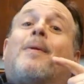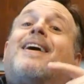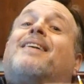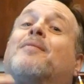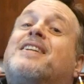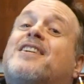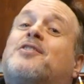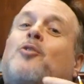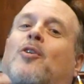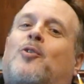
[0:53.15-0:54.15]
but we
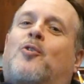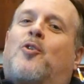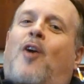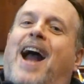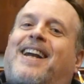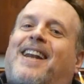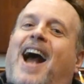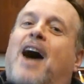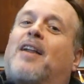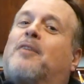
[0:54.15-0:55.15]
just saw a little crack in that,